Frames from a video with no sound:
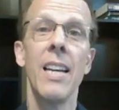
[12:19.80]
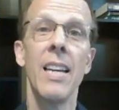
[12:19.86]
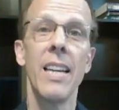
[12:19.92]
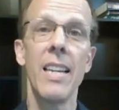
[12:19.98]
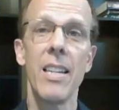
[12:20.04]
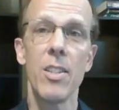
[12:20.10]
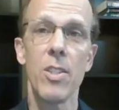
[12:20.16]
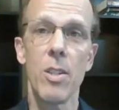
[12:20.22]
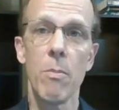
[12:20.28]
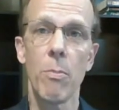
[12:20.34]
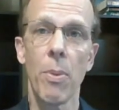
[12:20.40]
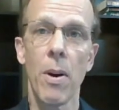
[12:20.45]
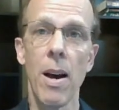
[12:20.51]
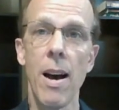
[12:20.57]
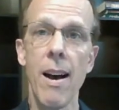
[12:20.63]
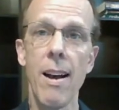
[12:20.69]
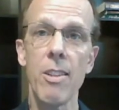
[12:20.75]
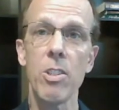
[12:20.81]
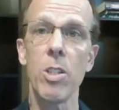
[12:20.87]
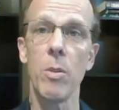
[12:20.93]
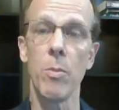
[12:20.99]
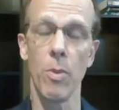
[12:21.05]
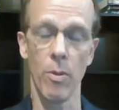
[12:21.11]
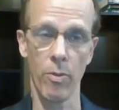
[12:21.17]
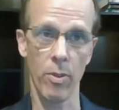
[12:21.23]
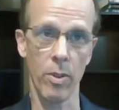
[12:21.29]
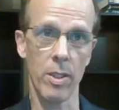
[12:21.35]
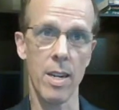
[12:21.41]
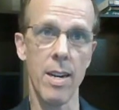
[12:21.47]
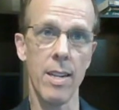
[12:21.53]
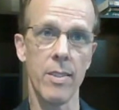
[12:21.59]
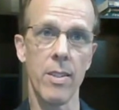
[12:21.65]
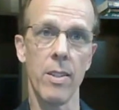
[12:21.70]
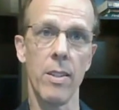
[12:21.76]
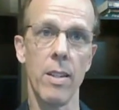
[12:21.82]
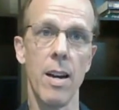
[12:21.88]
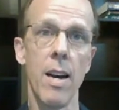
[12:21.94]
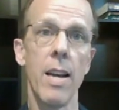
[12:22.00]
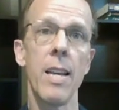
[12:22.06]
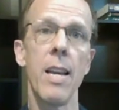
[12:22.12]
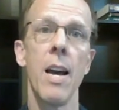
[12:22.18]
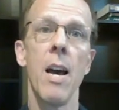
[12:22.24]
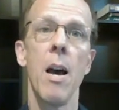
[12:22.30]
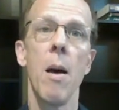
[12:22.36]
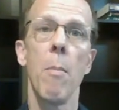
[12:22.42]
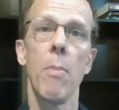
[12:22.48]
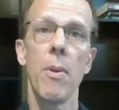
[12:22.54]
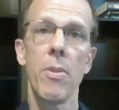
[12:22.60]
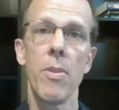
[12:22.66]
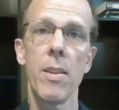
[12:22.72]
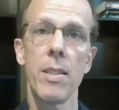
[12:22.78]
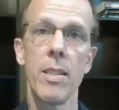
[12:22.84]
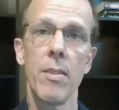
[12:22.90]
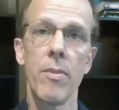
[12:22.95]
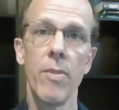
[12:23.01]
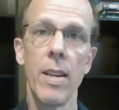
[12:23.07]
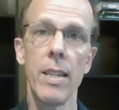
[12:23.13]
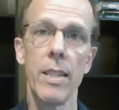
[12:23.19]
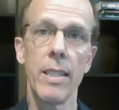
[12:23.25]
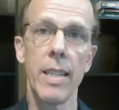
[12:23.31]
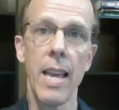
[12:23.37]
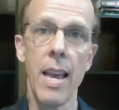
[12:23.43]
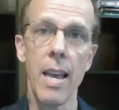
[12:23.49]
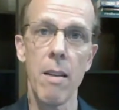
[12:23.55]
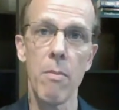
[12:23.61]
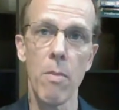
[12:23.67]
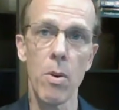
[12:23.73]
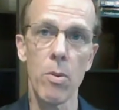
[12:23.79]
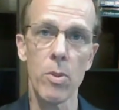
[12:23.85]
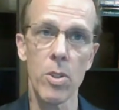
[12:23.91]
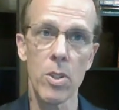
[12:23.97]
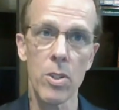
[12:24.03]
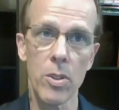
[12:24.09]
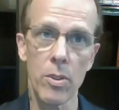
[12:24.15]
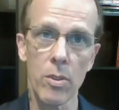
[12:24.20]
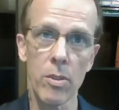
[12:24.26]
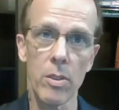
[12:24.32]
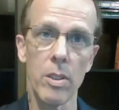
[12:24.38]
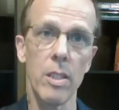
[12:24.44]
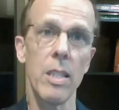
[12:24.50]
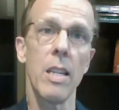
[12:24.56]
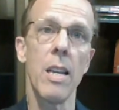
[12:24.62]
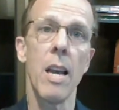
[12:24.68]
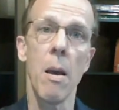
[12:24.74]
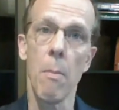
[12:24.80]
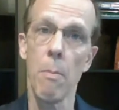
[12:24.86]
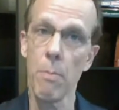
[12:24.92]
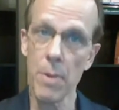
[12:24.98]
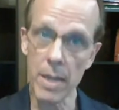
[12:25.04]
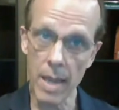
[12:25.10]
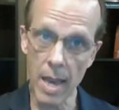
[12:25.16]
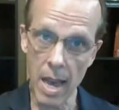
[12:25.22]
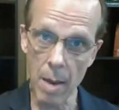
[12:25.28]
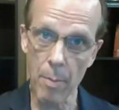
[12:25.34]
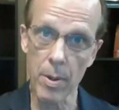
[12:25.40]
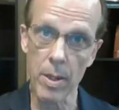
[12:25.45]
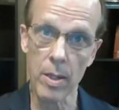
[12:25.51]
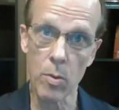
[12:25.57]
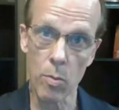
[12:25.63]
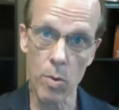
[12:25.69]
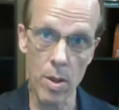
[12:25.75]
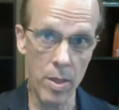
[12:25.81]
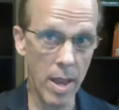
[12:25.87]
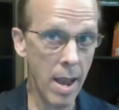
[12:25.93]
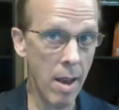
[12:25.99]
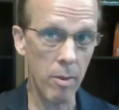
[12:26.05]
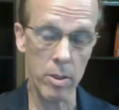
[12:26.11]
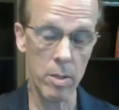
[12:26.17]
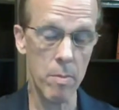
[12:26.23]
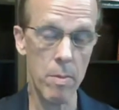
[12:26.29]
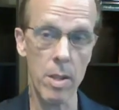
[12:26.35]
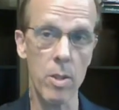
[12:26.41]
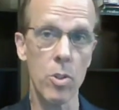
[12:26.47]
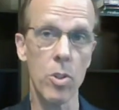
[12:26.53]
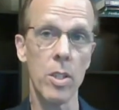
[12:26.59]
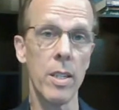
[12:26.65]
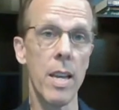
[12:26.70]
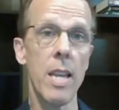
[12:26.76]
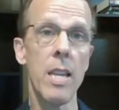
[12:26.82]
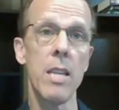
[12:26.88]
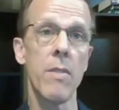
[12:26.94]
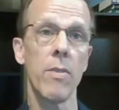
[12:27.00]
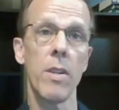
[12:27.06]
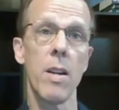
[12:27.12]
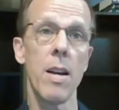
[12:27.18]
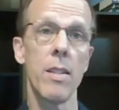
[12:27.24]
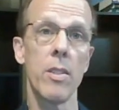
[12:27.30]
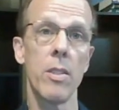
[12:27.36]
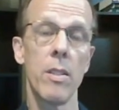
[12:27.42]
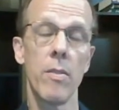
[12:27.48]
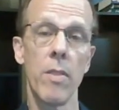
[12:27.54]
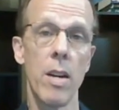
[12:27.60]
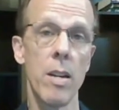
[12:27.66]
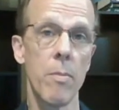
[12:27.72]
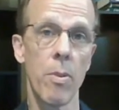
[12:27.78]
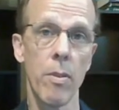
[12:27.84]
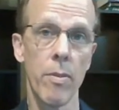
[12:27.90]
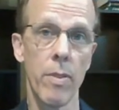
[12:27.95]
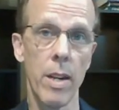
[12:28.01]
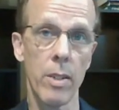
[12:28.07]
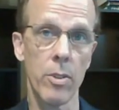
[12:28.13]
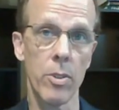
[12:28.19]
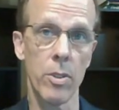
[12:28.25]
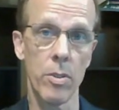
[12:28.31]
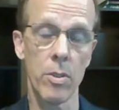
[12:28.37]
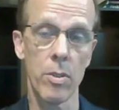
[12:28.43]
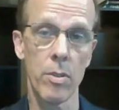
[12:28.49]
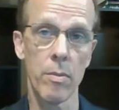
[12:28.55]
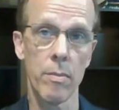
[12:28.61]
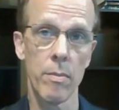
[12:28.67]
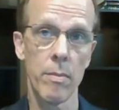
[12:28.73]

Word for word: It is impossible for God to lie, but this event can most certainly be happening without diminishing any of God's divine perfections.